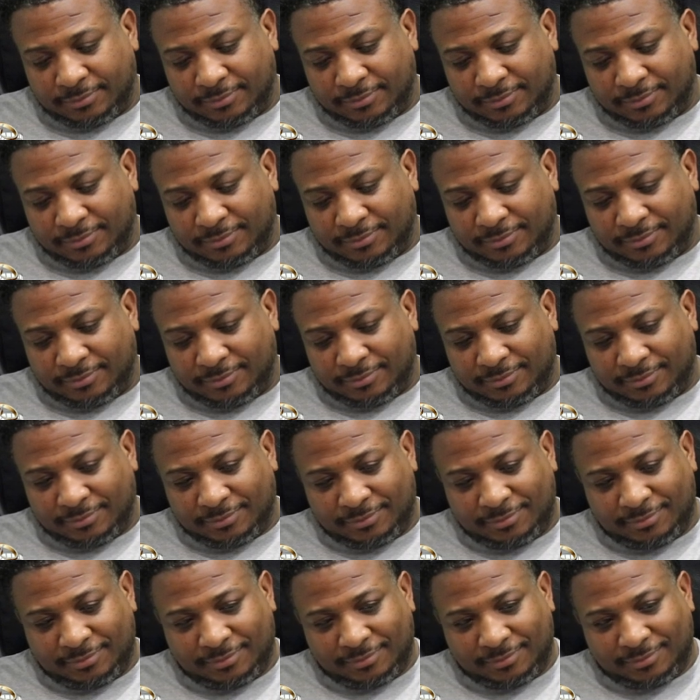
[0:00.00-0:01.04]

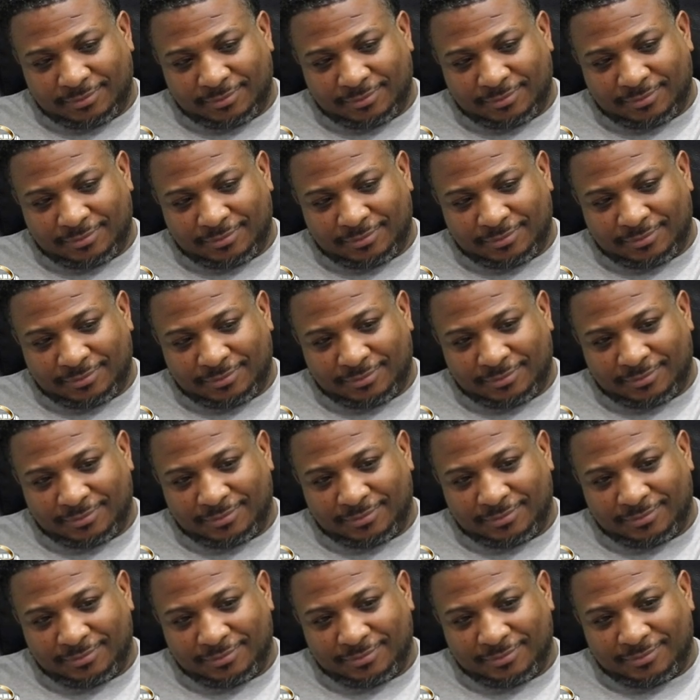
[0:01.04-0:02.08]

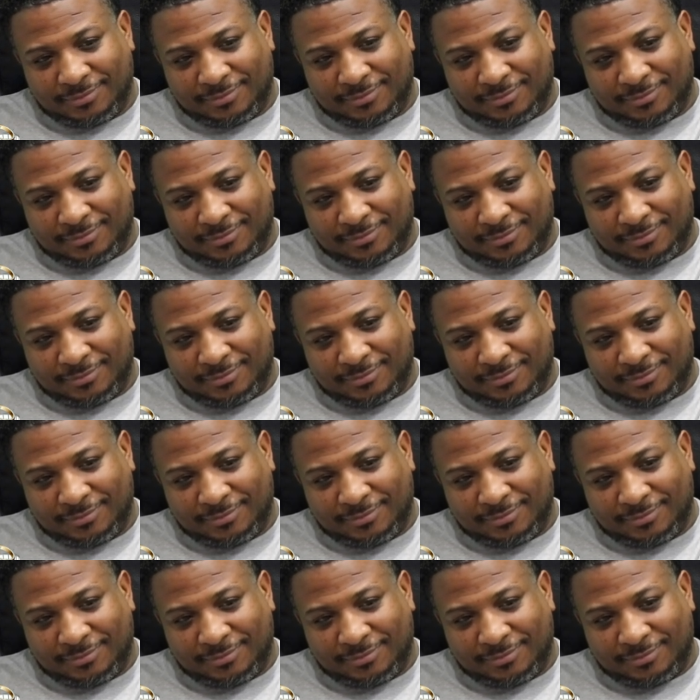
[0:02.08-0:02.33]
This person isn't speaking.